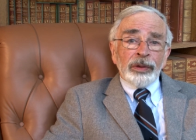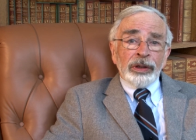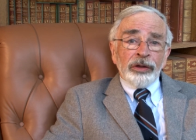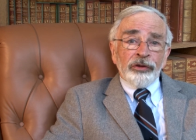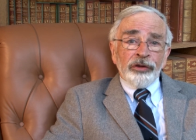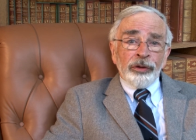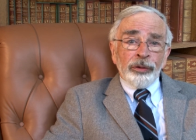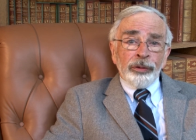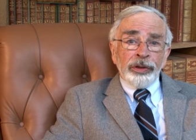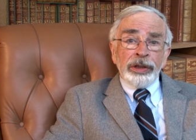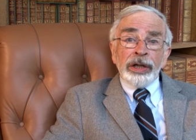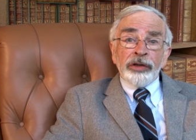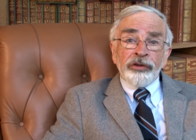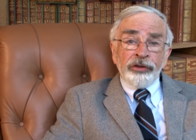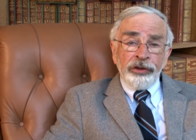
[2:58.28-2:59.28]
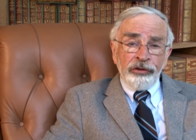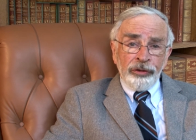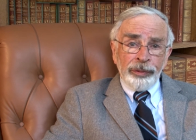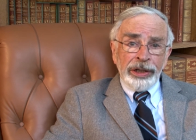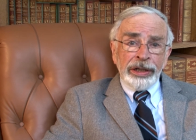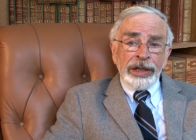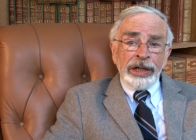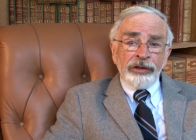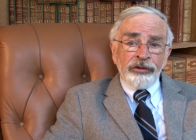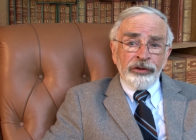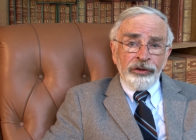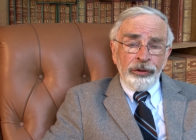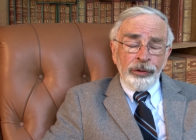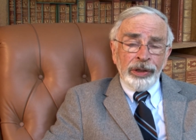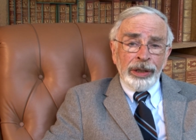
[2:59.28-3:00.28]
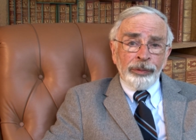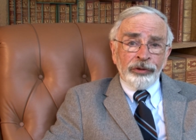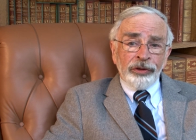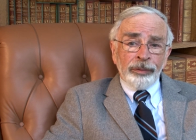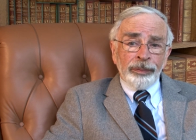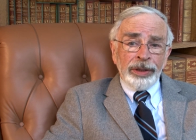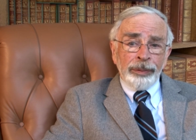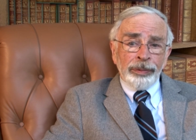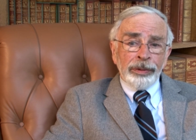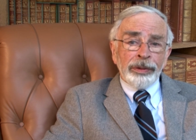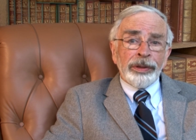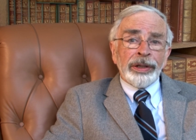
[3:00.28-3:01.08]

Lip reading: So yes, seizure medications do help some people.